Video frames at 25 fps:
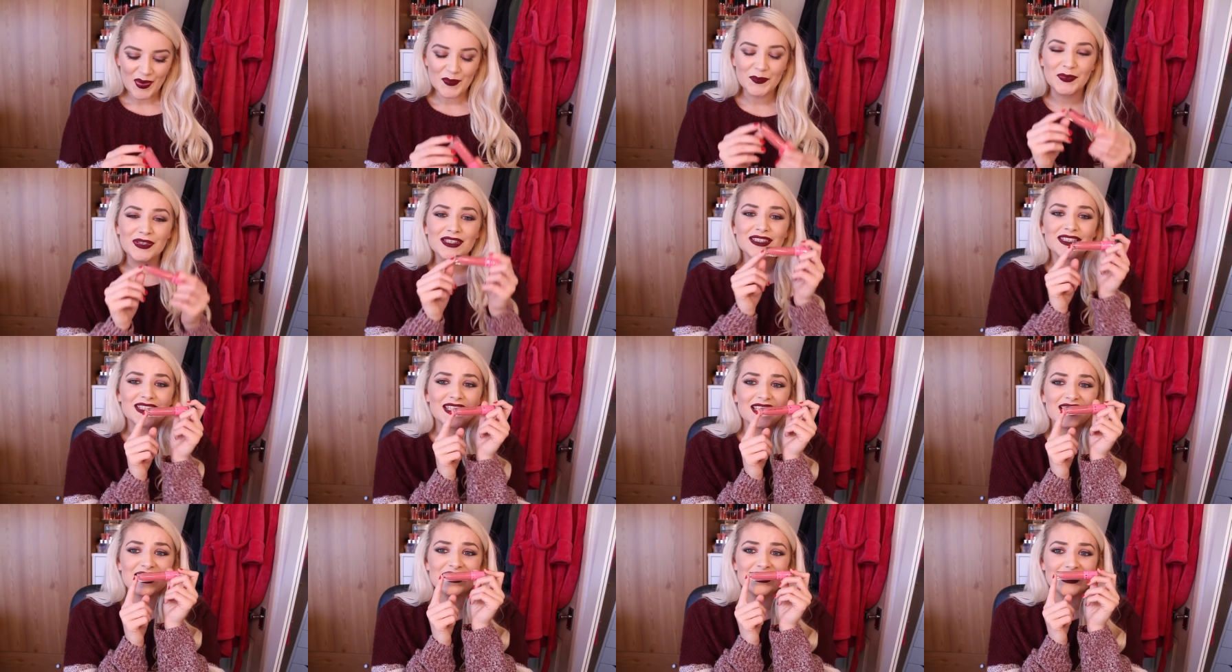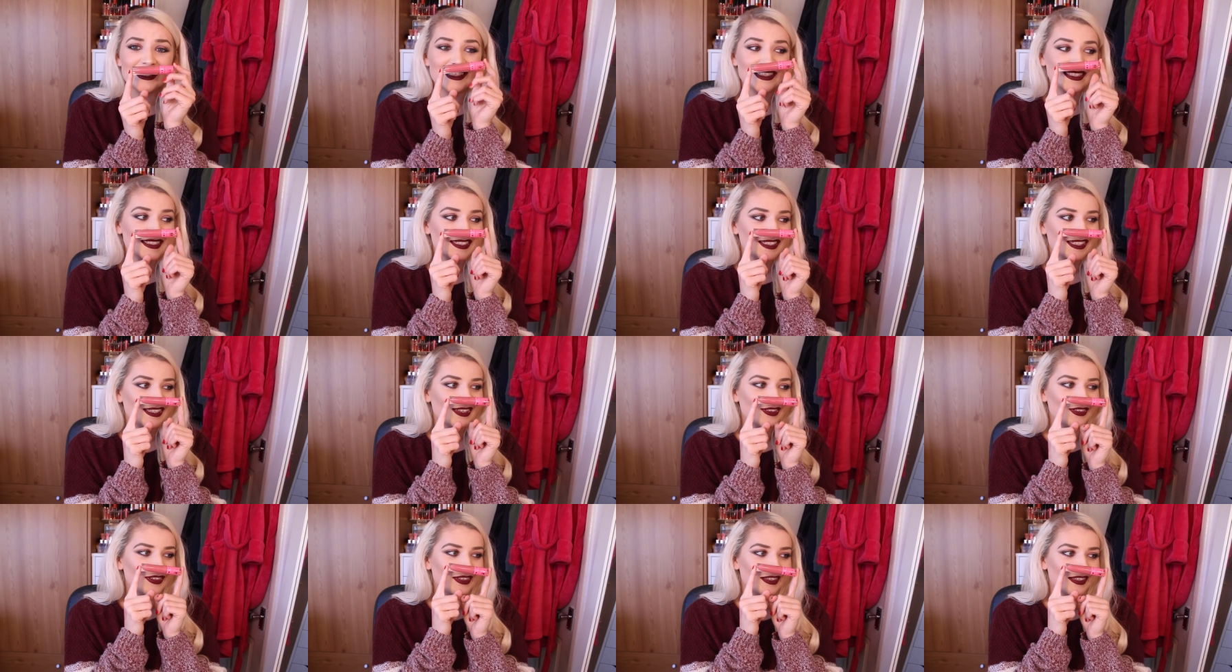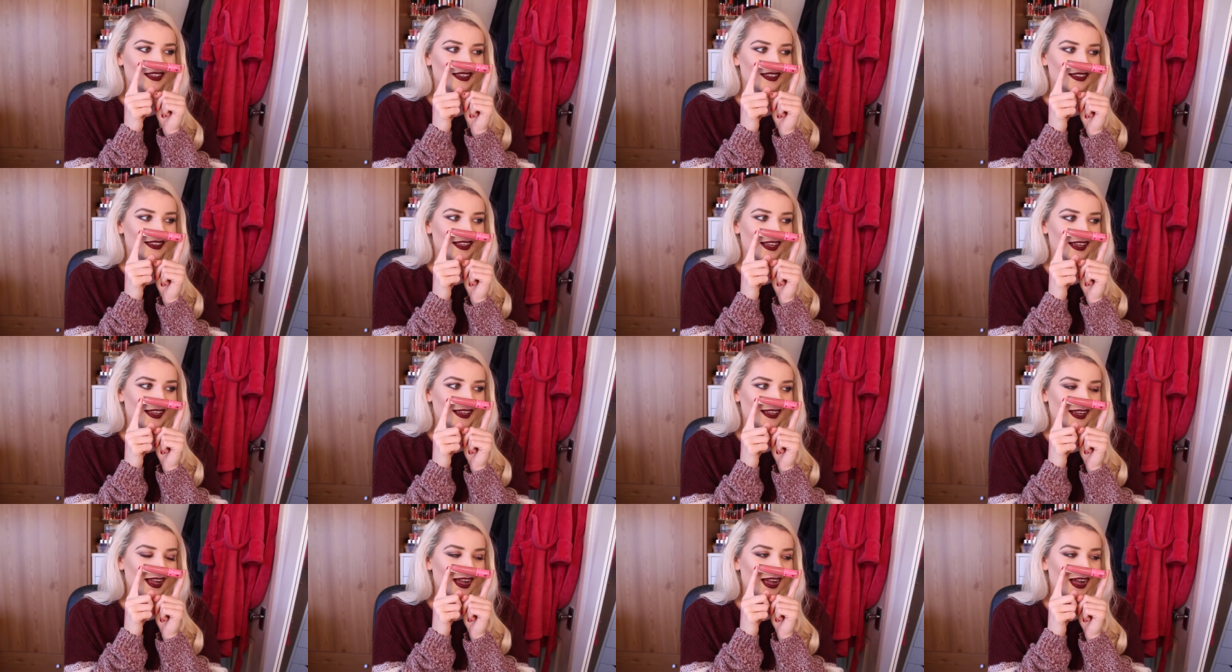But this is the colour.
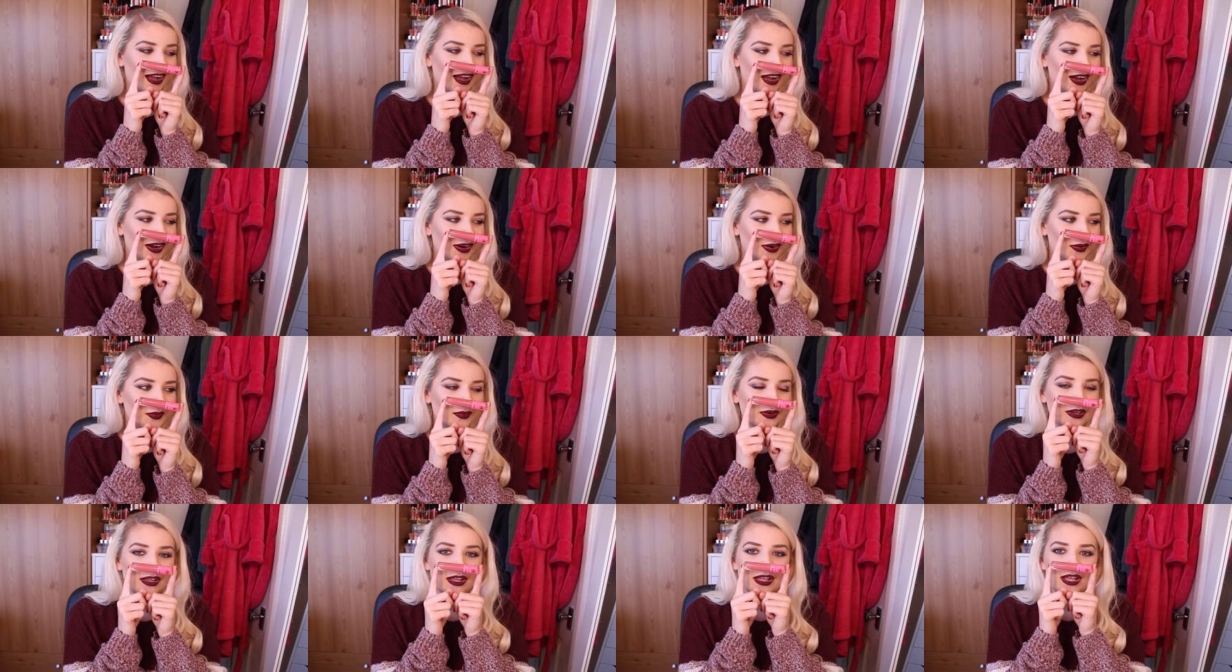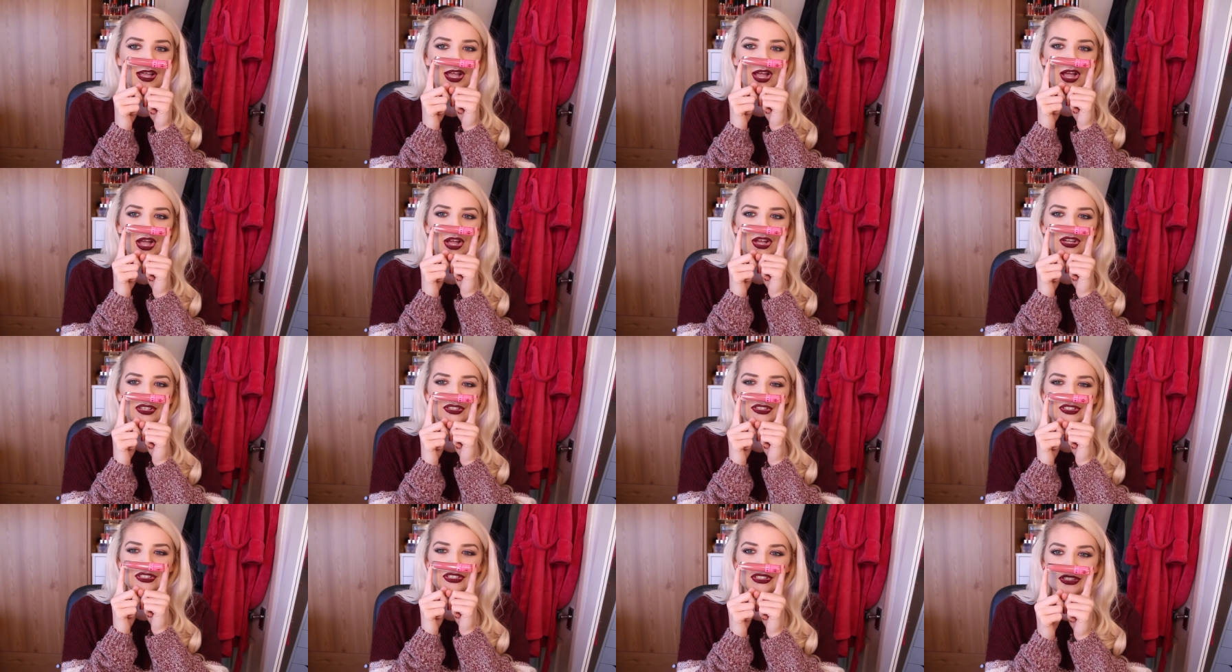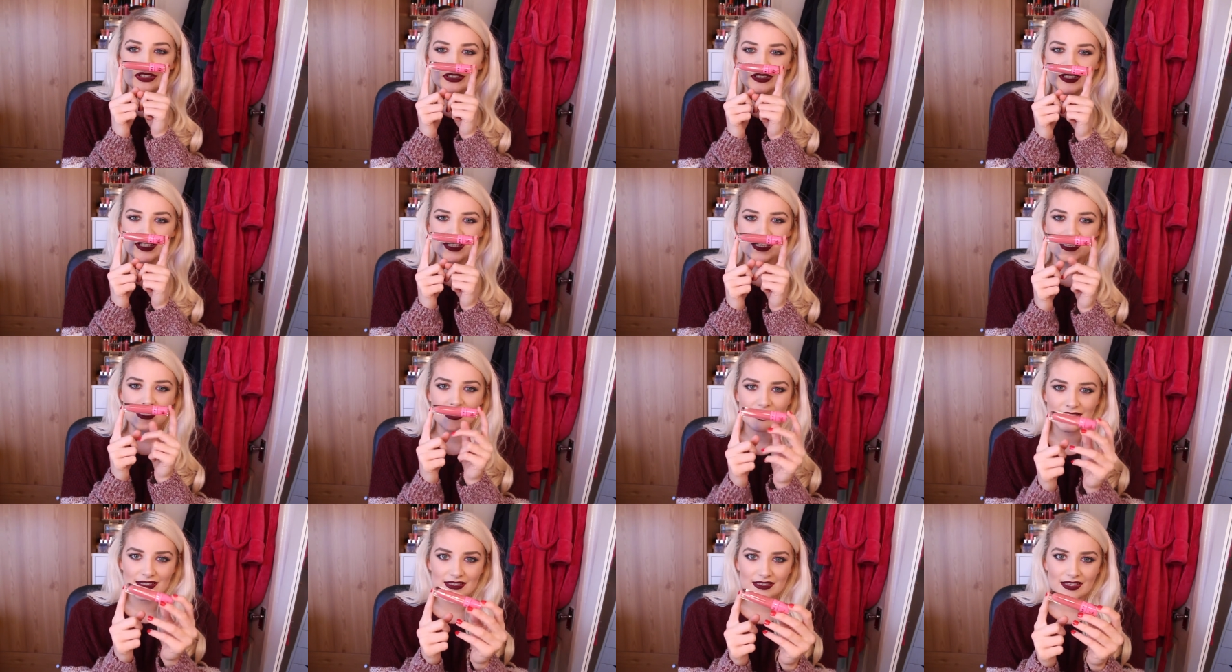Like, how
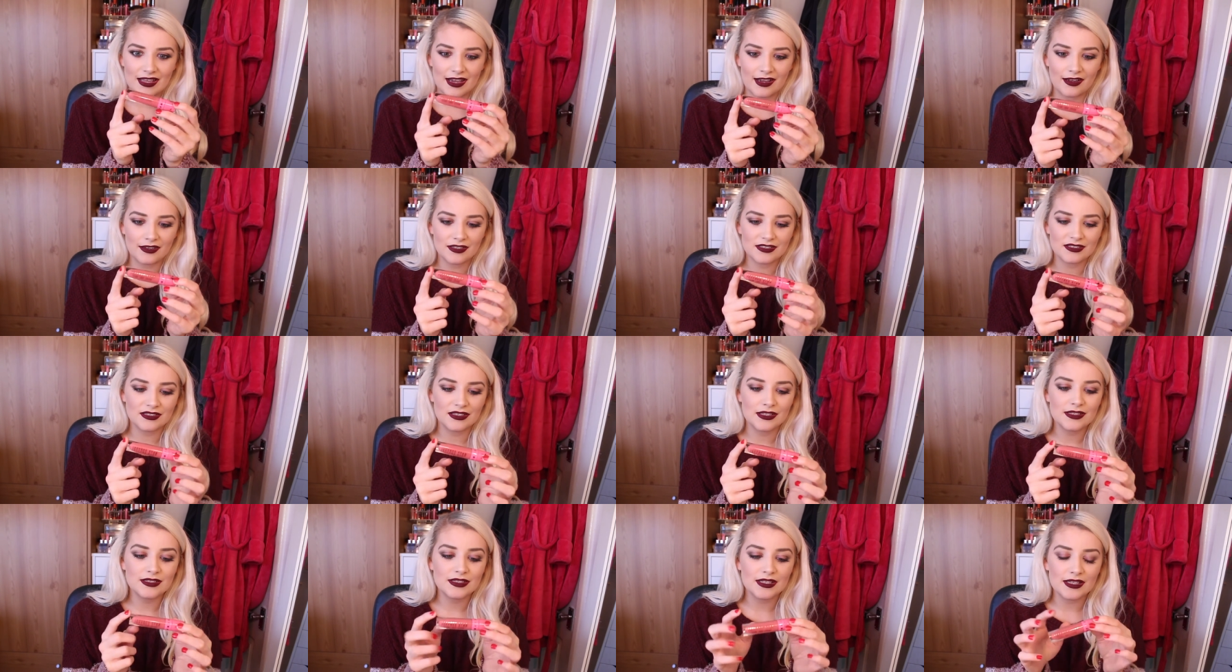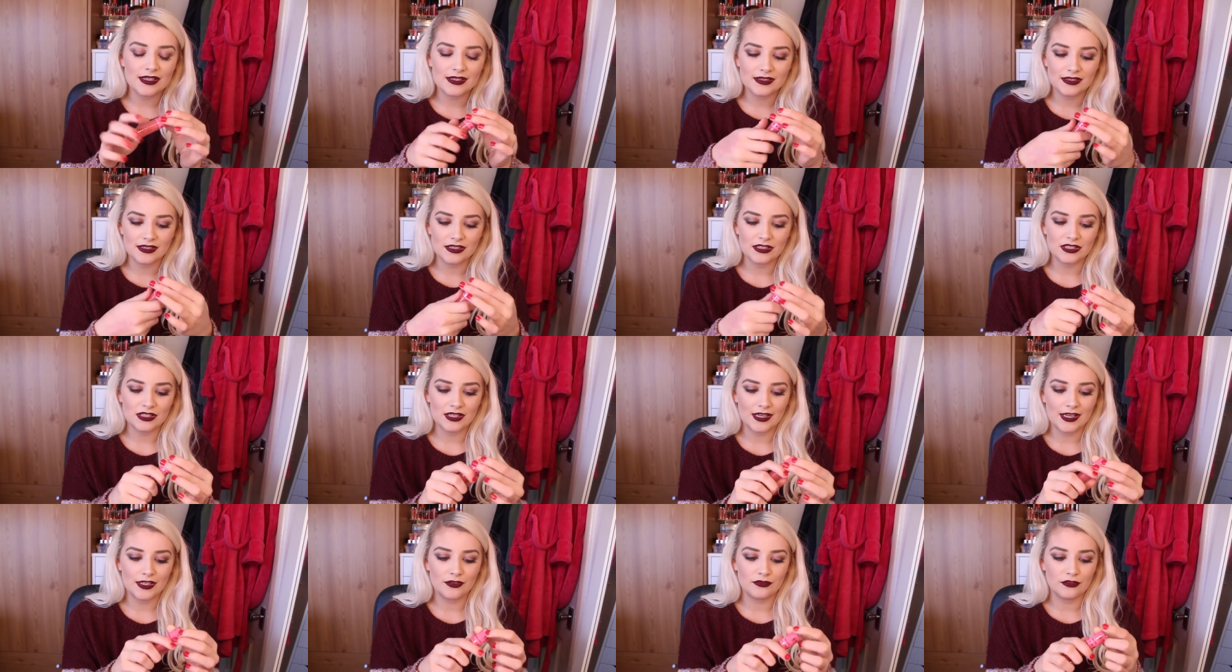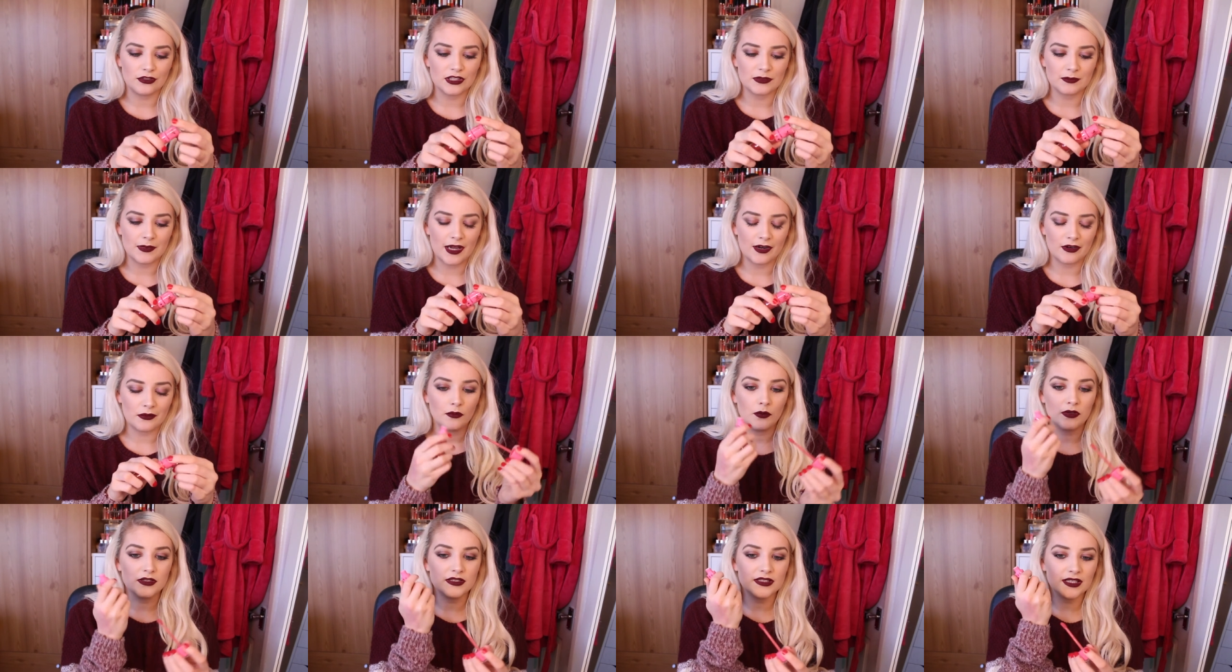stunning is that? So this is the shade Rose
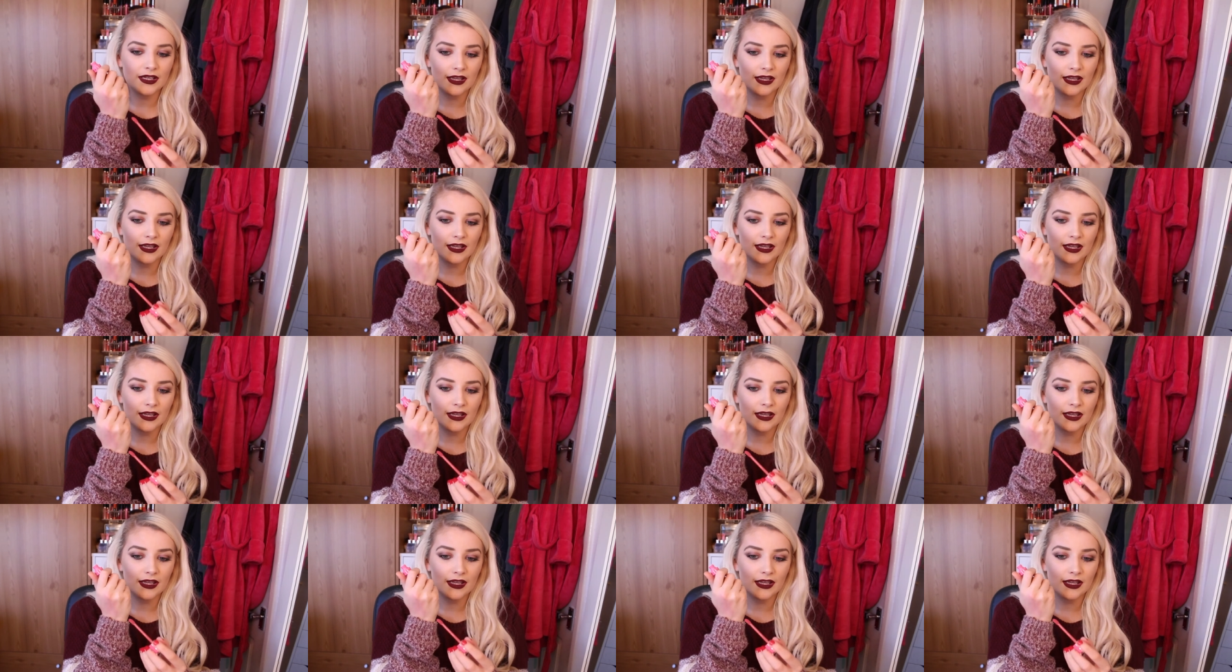Matter. Once